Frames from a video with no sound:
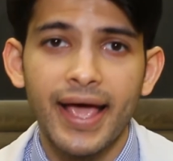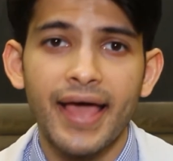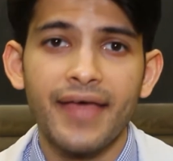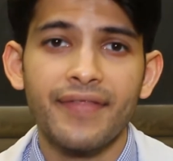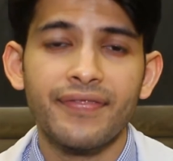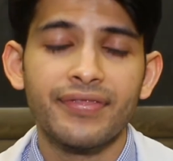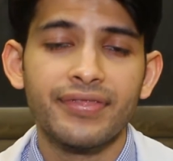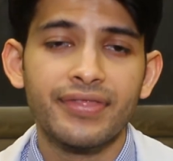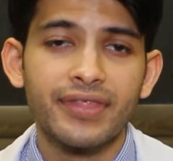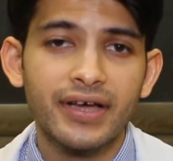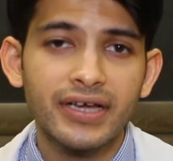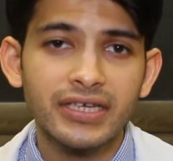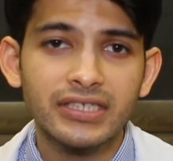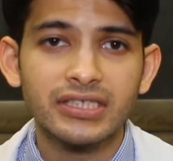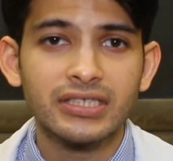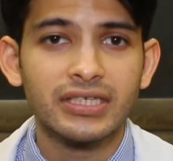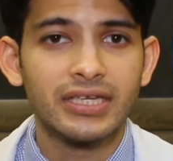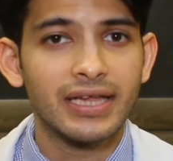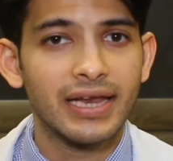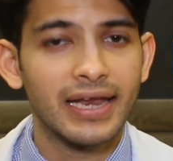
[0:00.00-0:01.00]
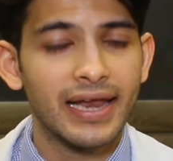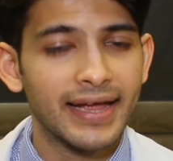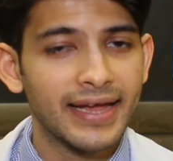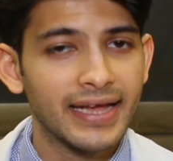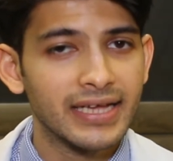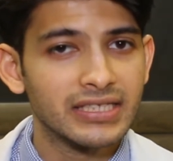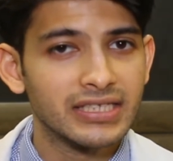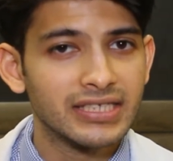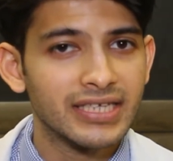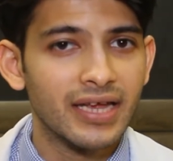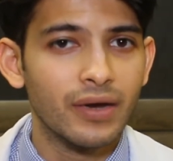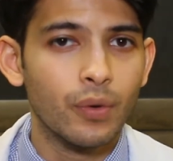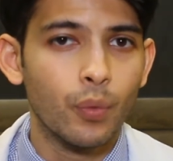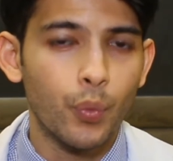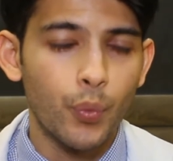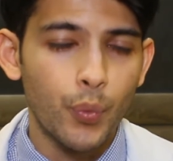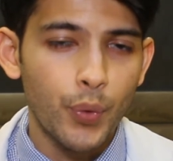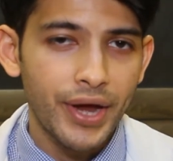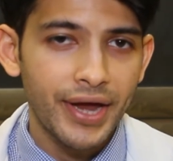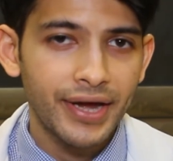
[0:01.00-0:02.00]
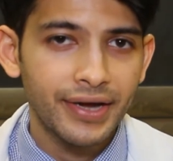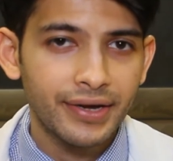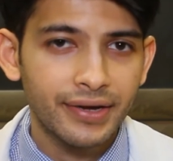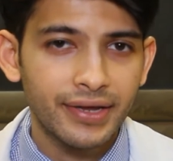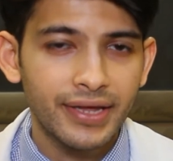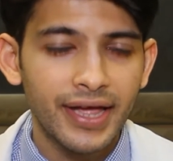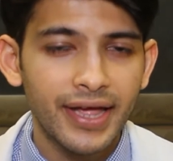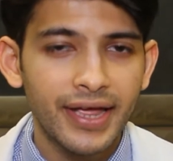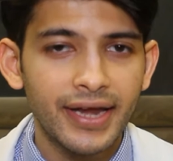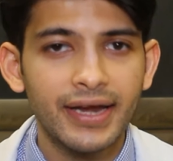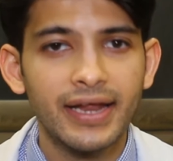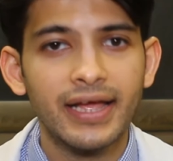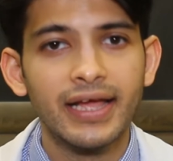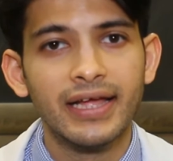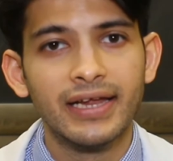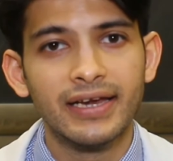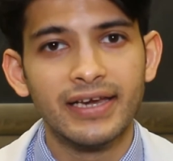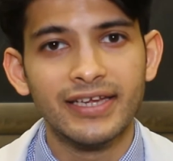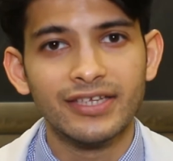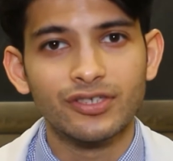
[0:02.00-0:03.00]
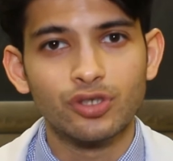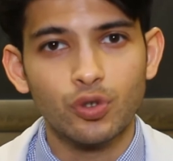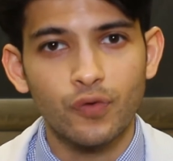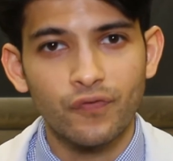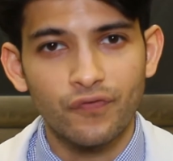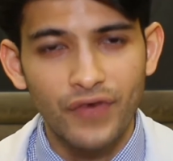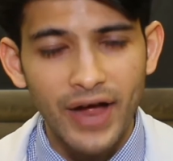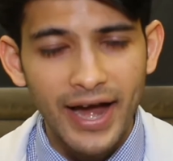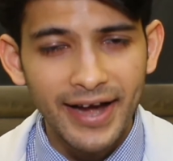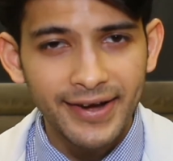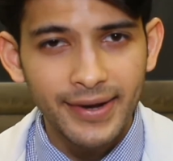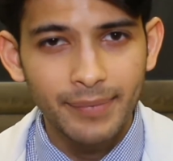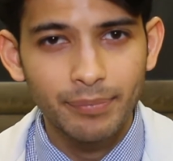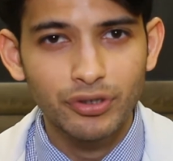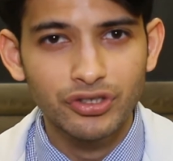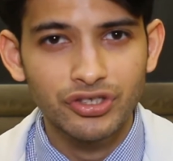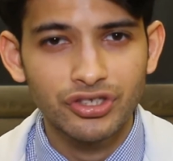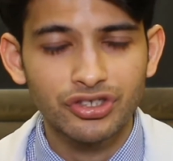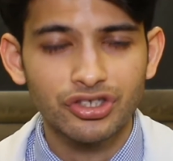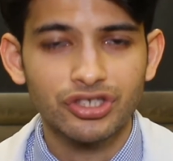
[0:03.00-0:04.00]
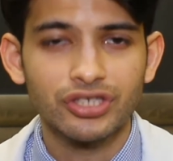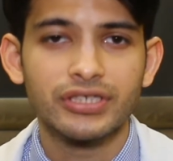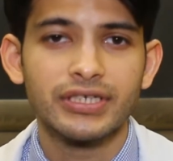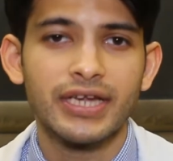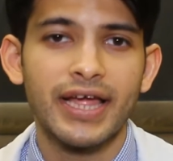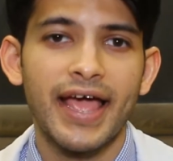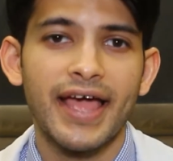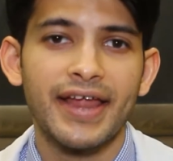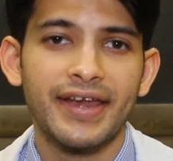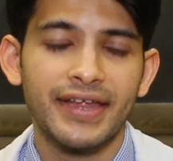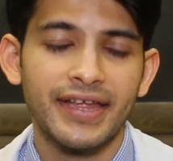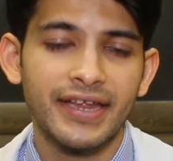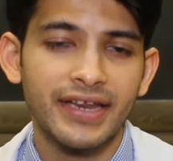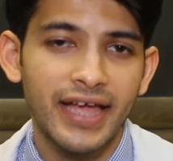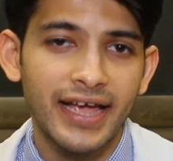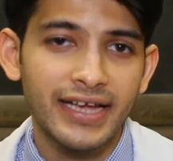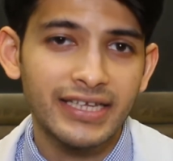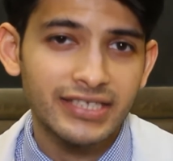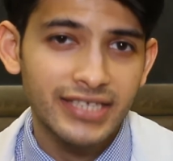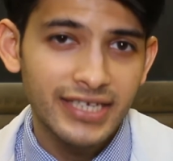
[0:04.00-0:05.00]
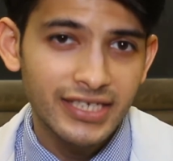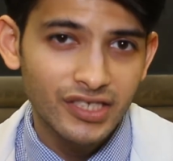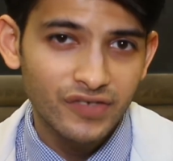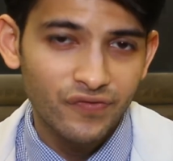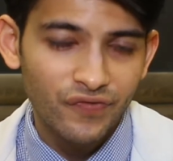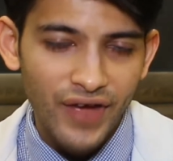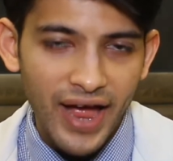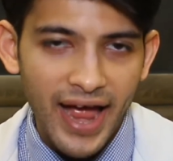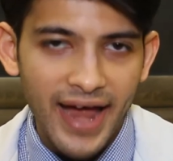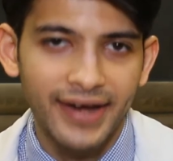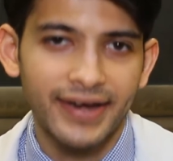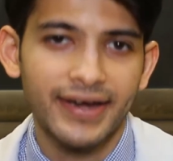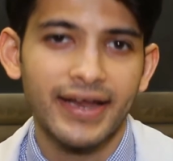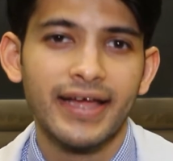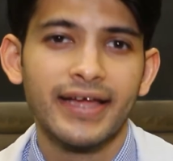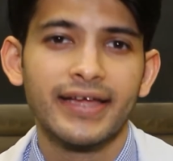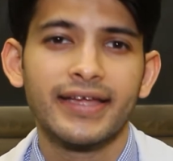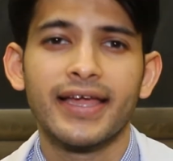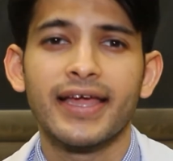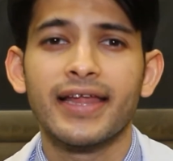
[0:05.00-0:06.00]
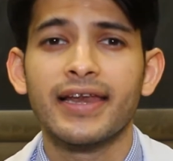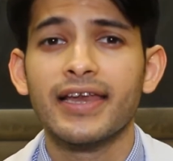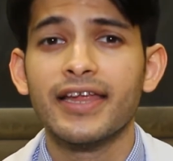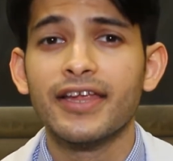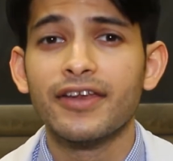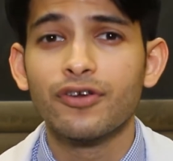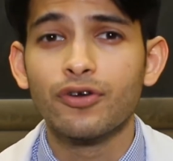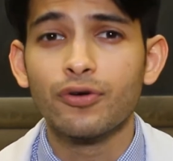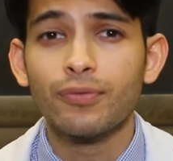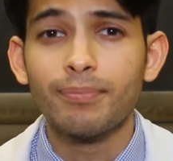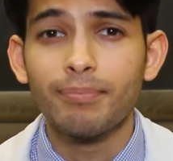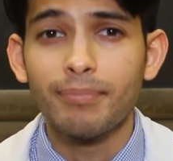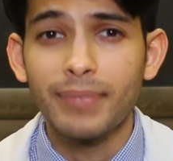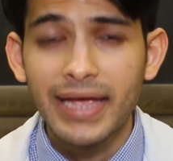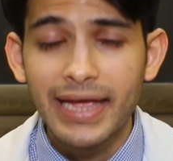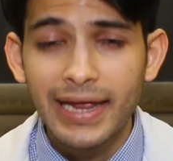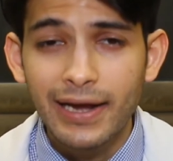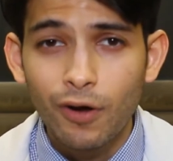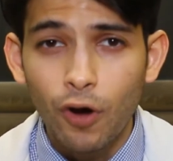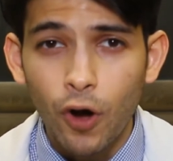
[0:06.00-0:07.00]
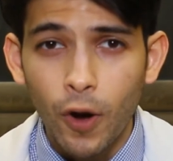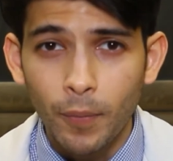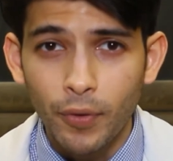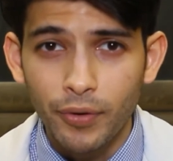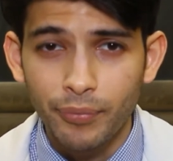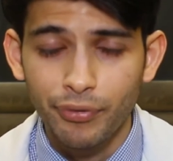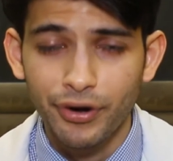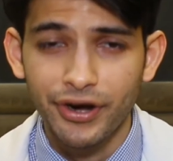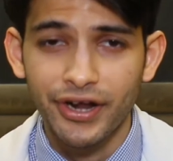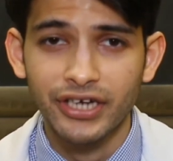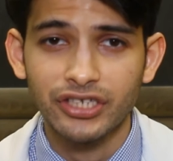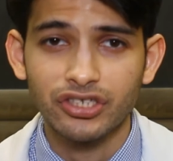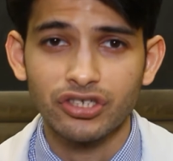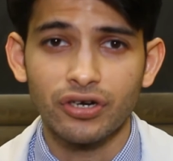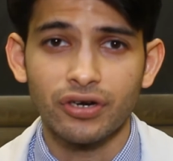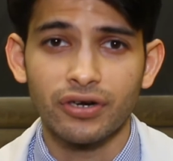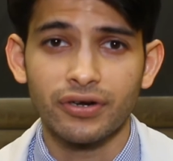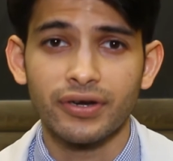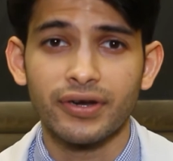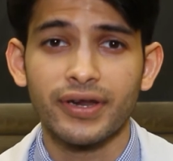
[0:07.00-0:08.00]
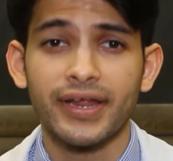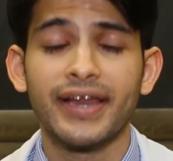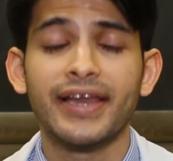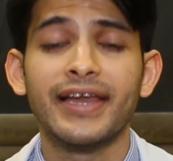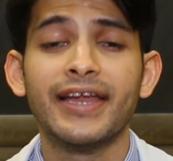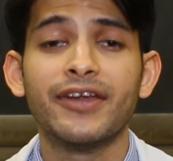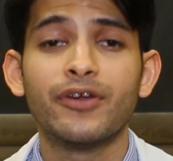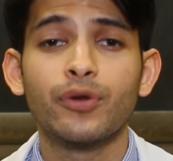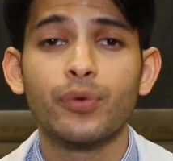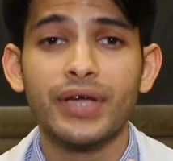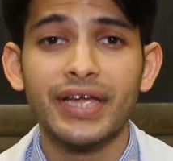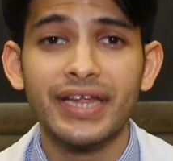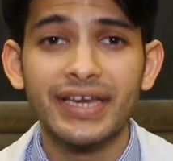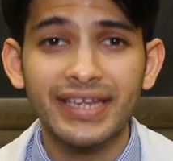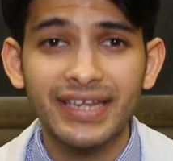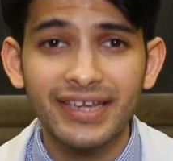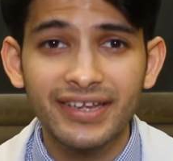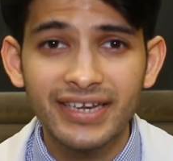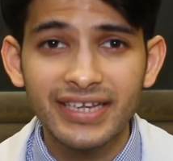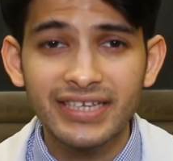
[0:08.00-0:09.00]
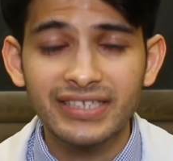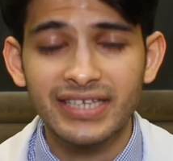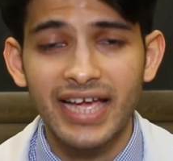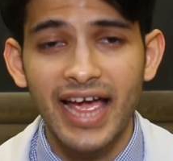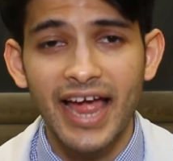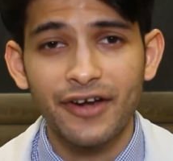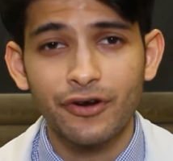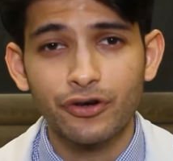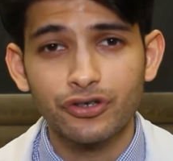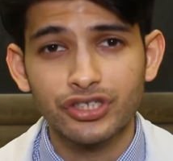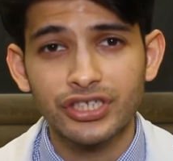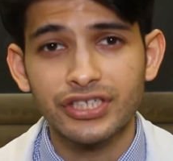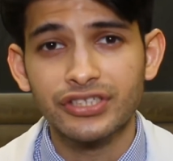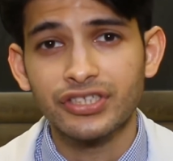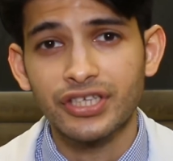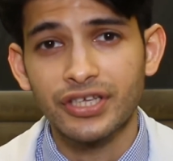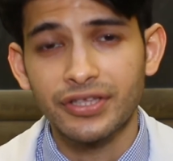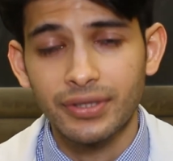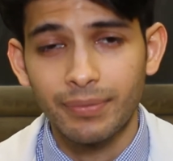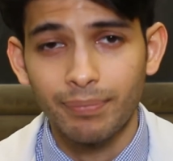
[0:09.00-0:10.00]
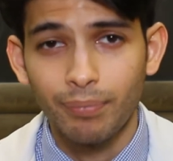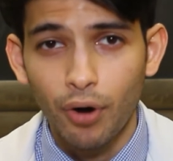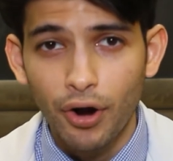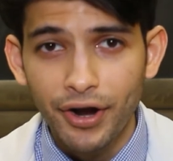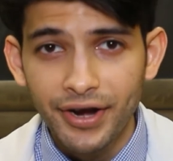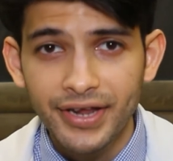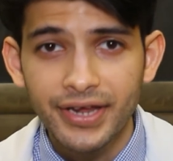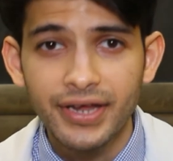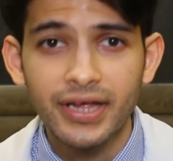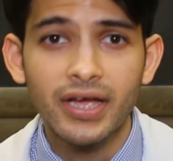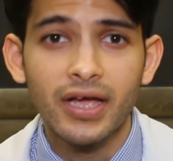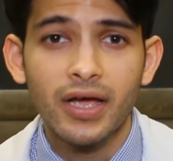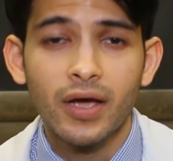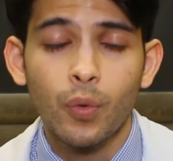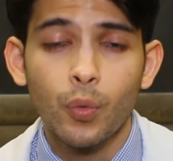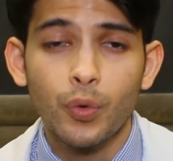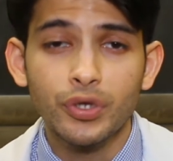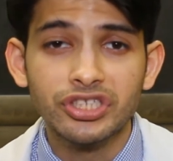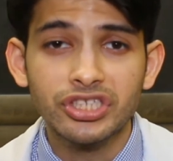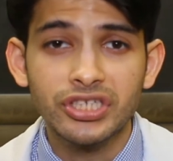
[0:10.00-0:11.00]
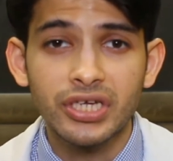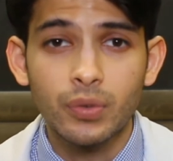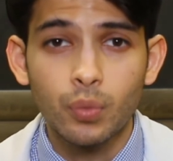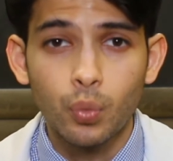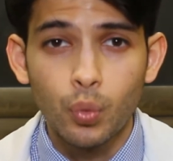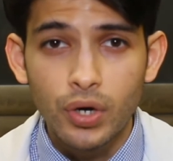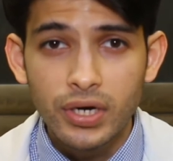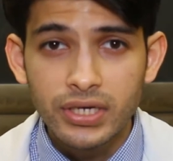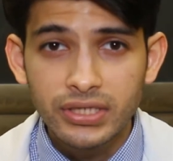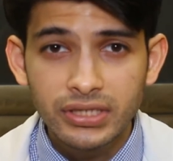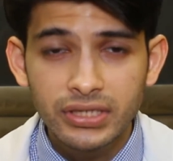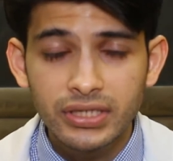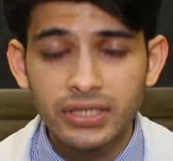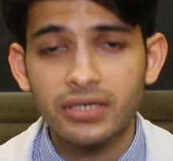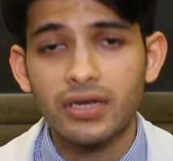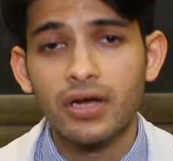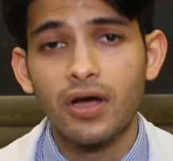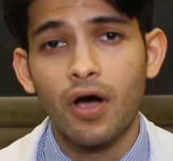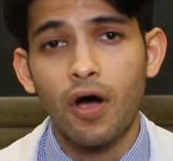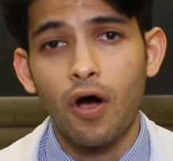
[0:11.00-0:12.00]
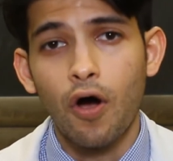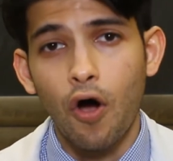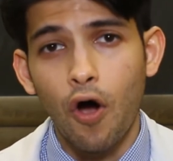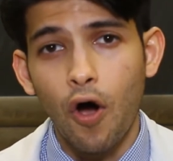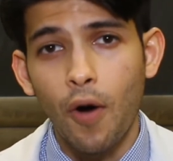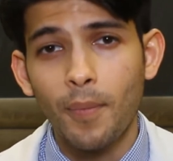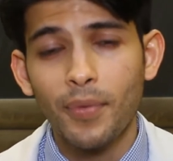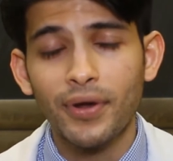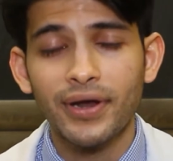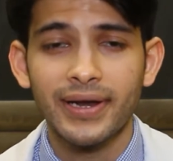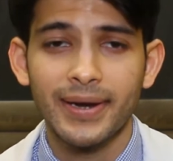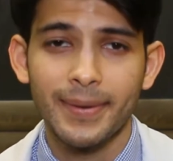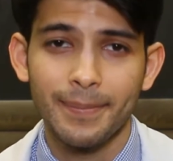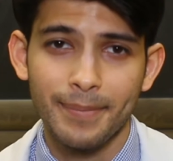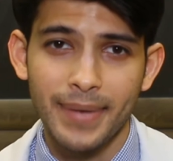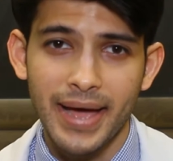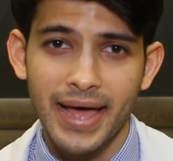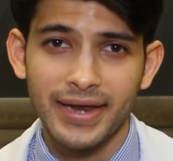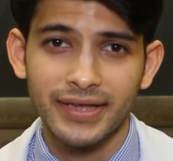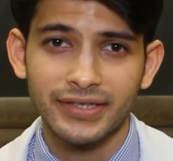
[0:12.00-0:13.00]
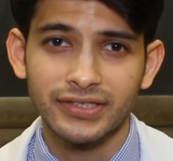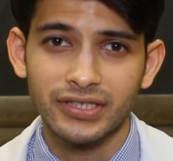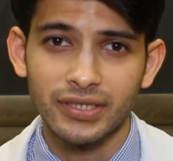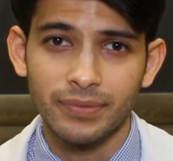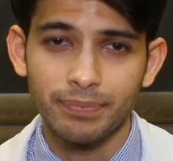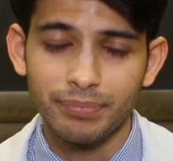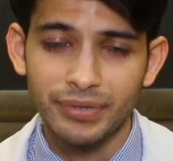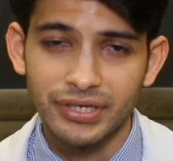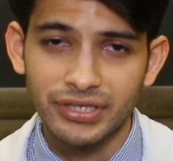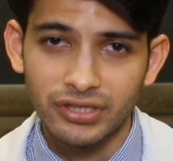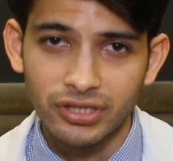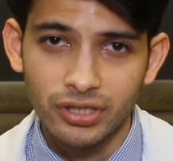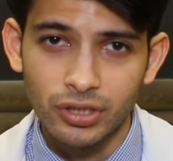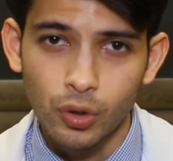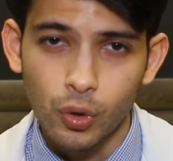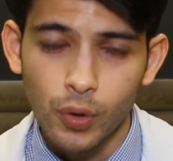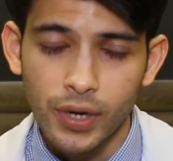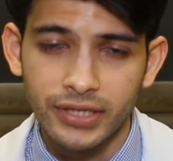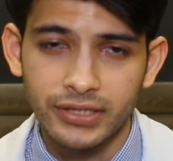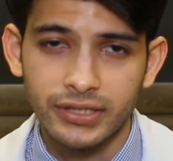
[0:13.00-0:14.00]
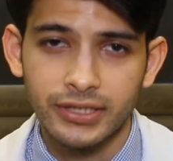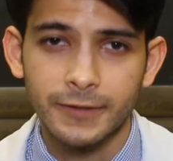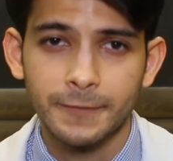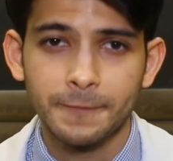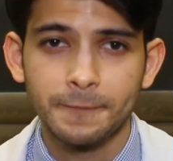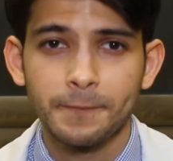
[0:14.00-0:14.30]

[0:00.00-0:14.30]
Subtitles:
and thus, like I said, weight gain leads to fat deposition, and excess fat can lead to male hormone production, can lead to increased androgens in the body, which can worsen hormonal imbalance in PCOS.